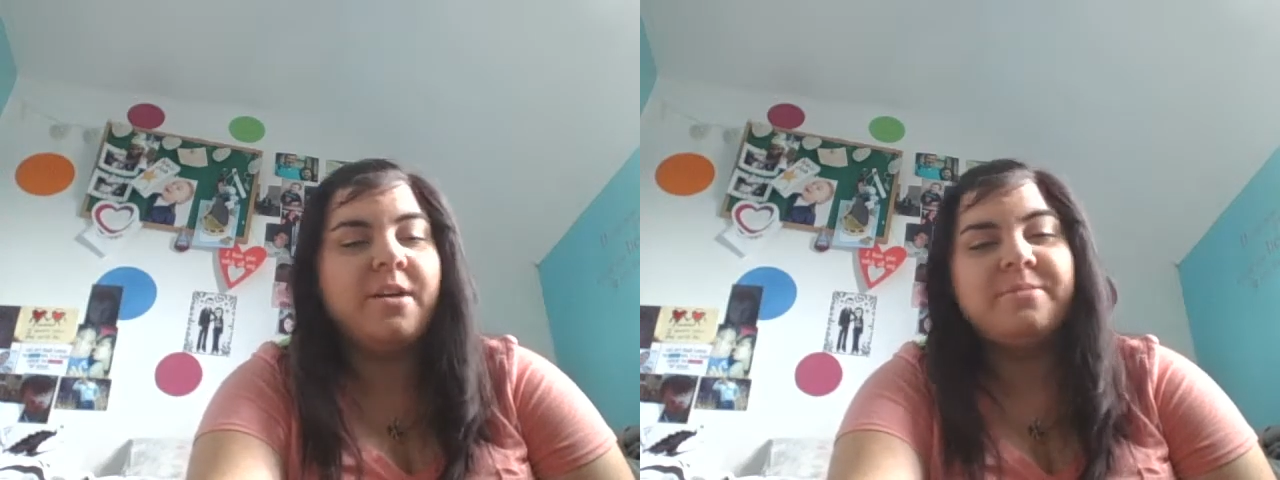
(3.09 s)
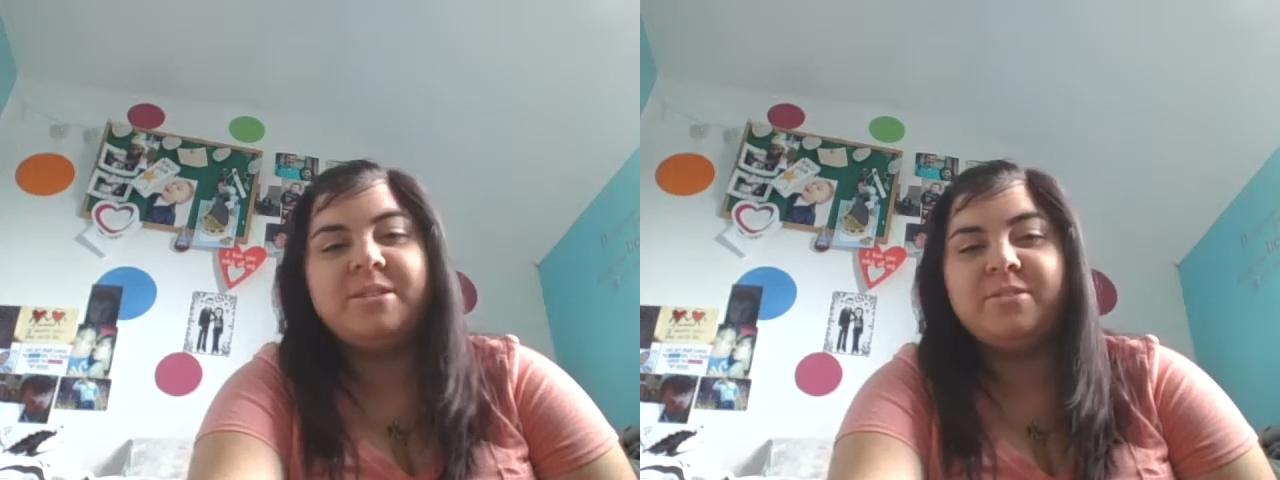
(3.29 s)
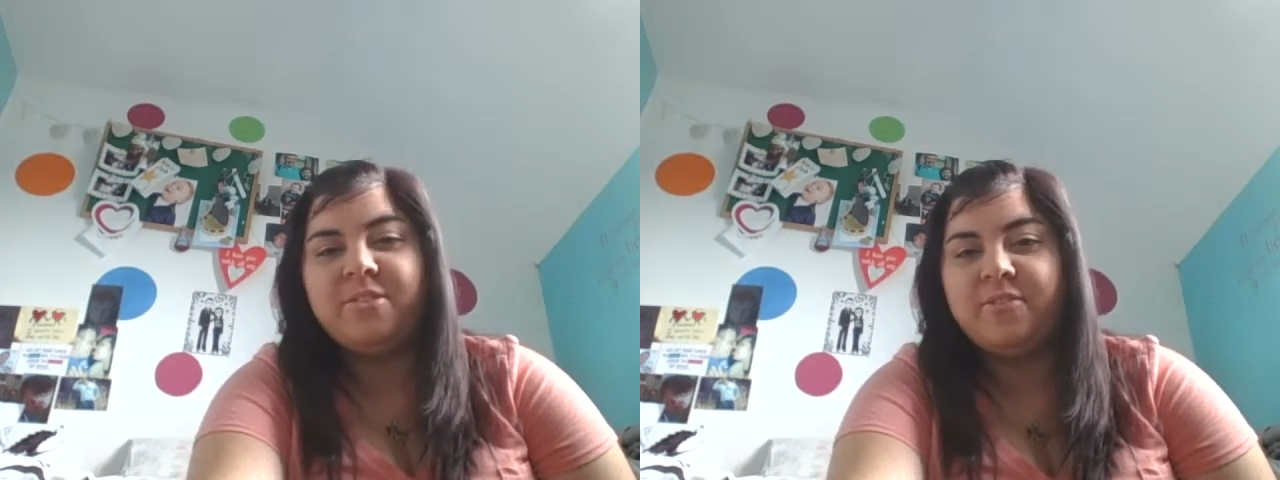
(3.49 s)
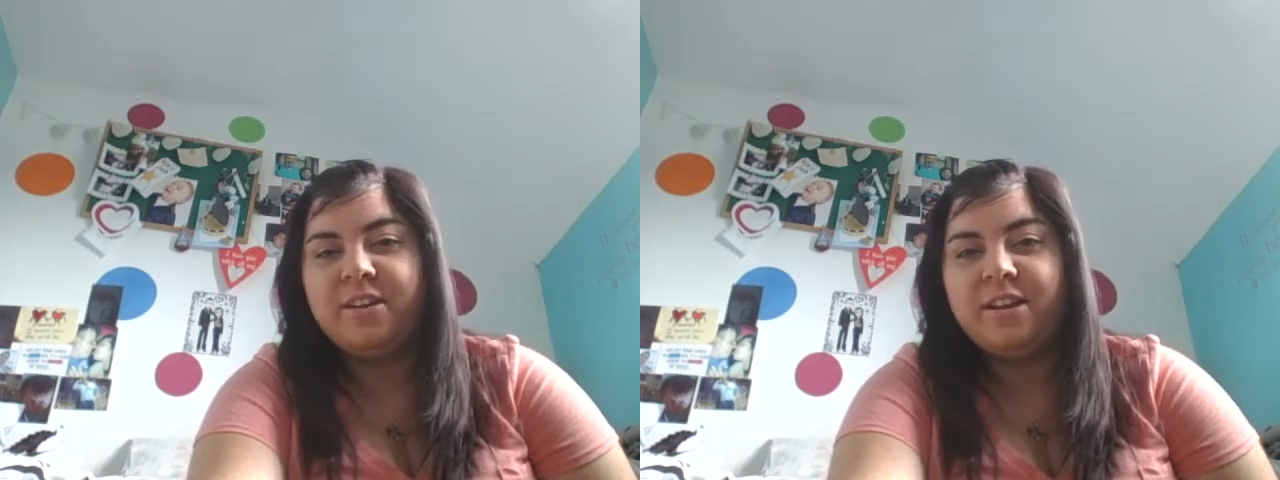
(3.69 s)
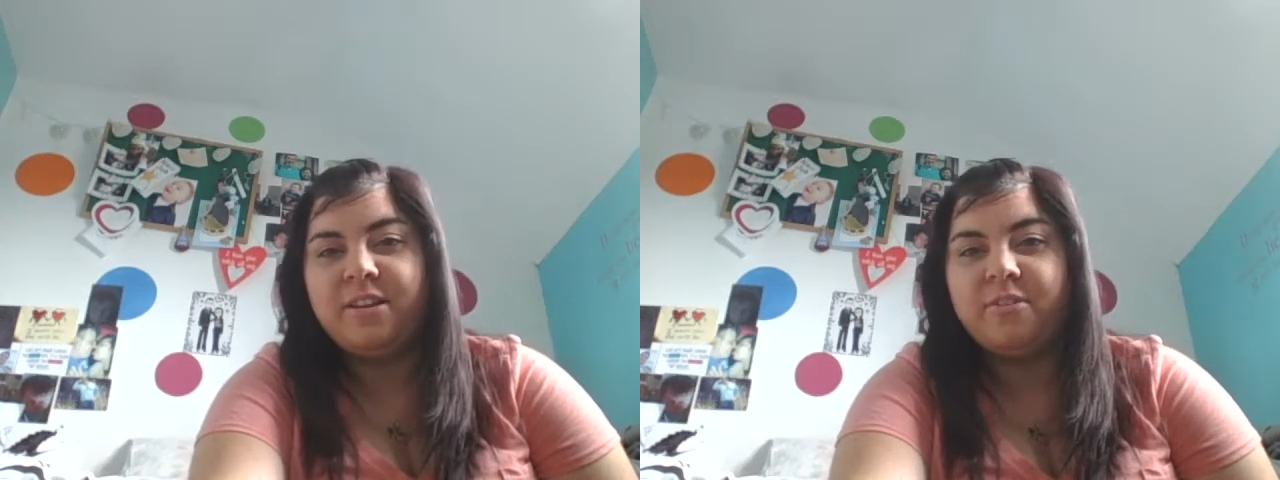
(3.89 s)
still not
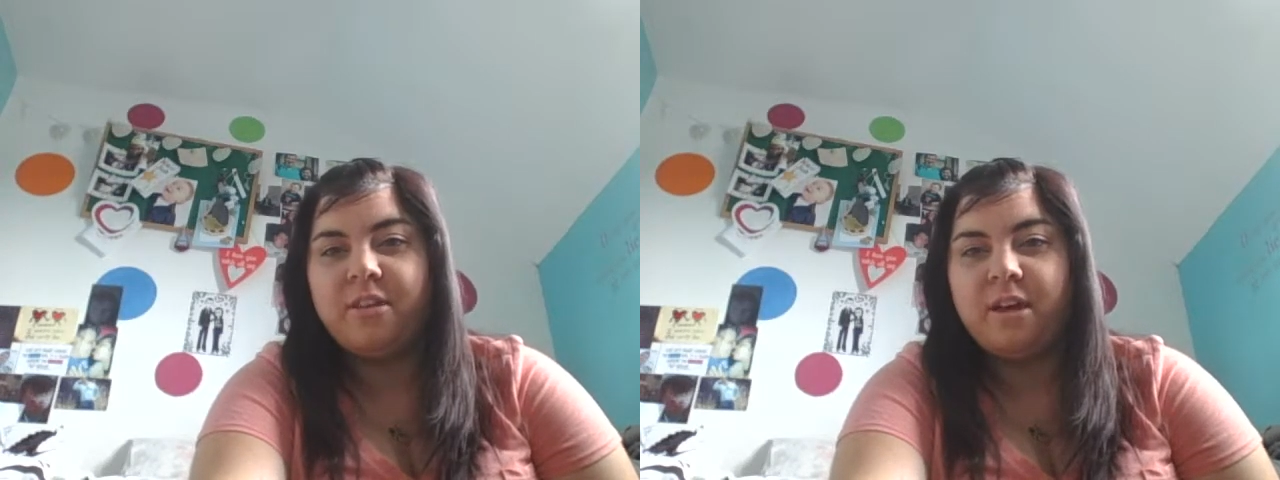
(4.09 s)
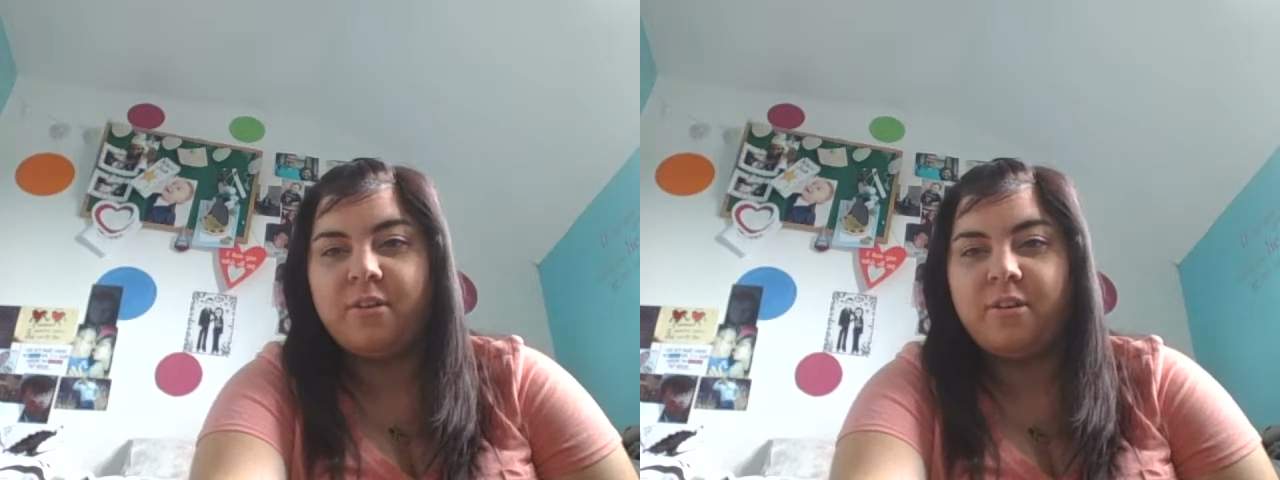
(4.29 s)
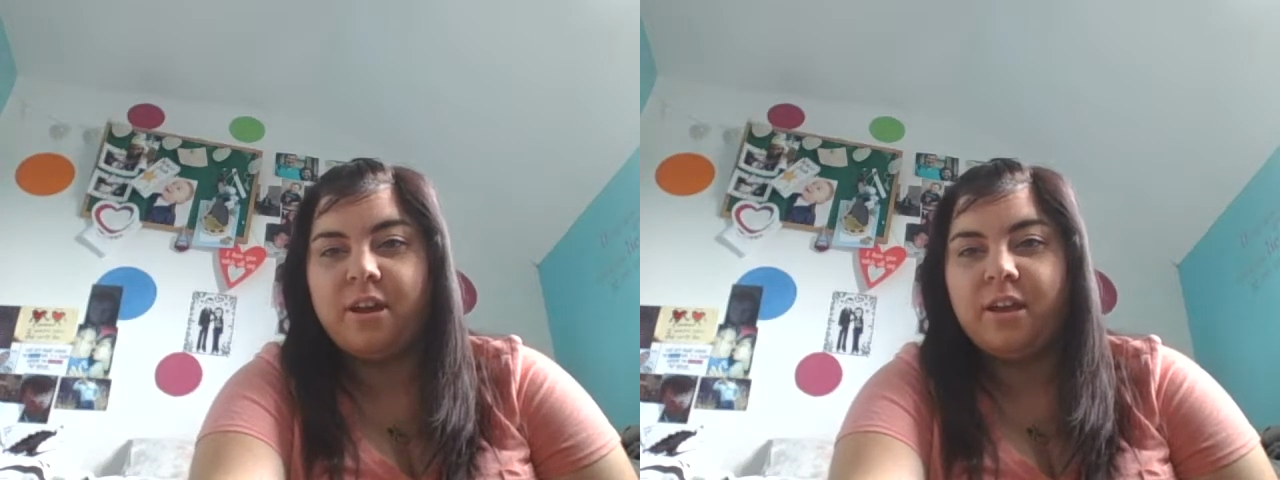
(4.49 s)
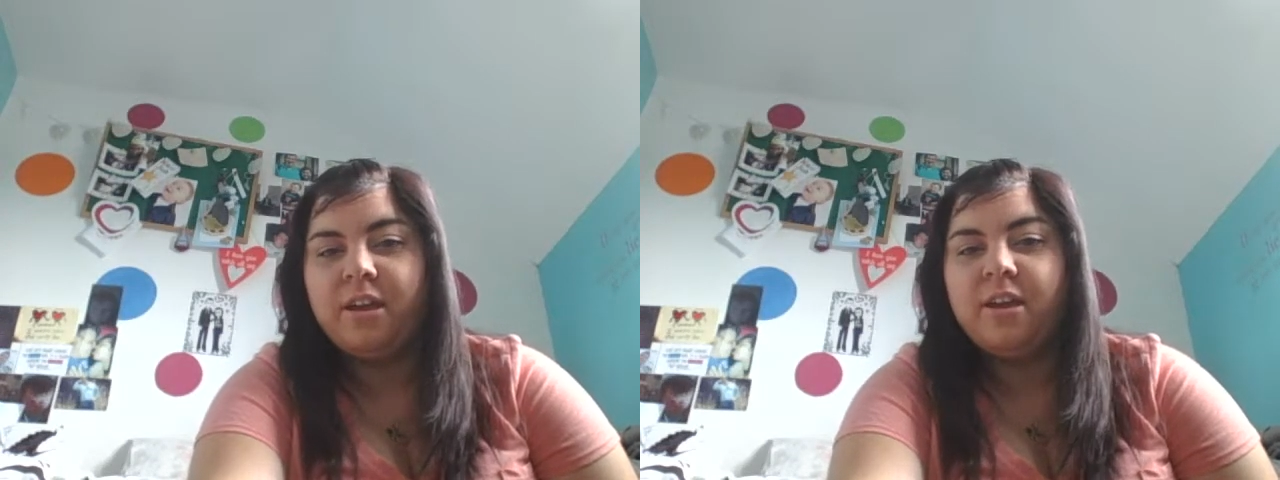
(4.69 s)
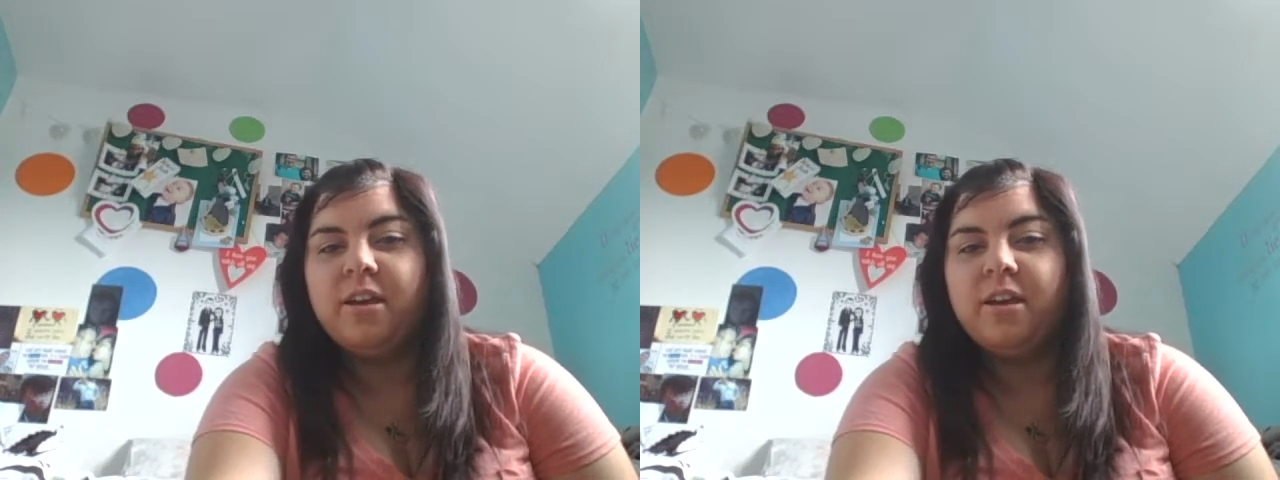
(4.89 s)
feeling all that great.